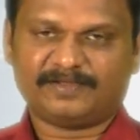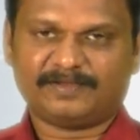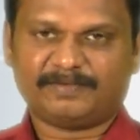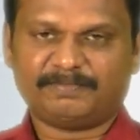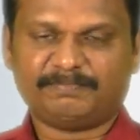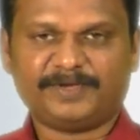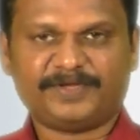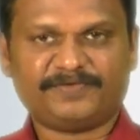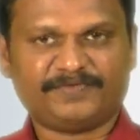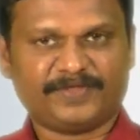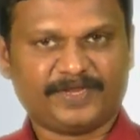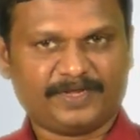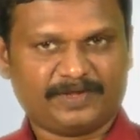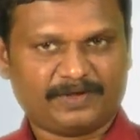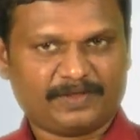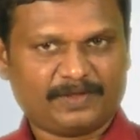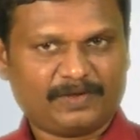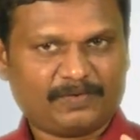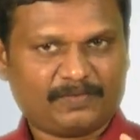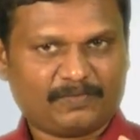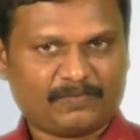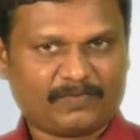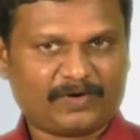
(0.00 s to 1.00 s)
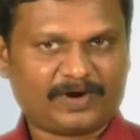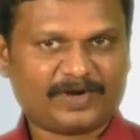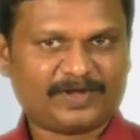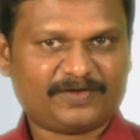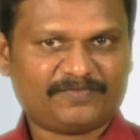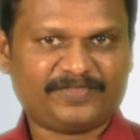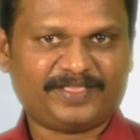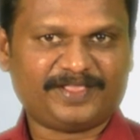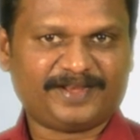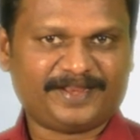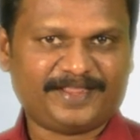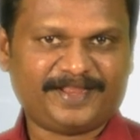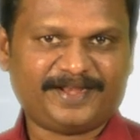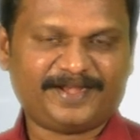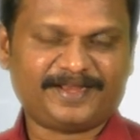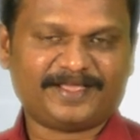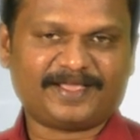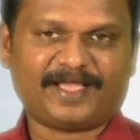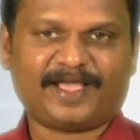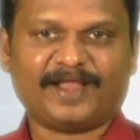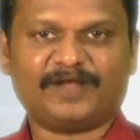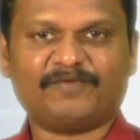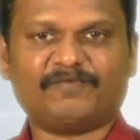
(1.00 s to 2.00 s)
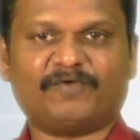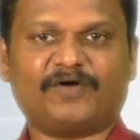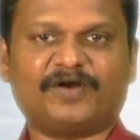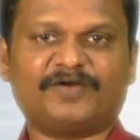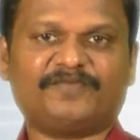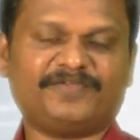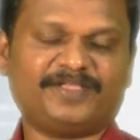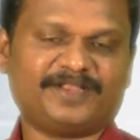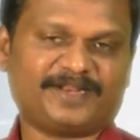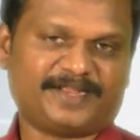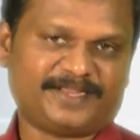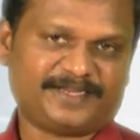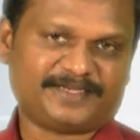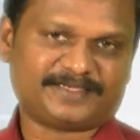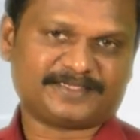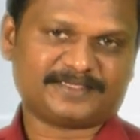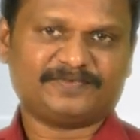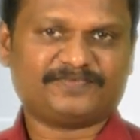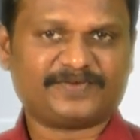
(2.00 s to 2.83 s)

between what we read and what we write.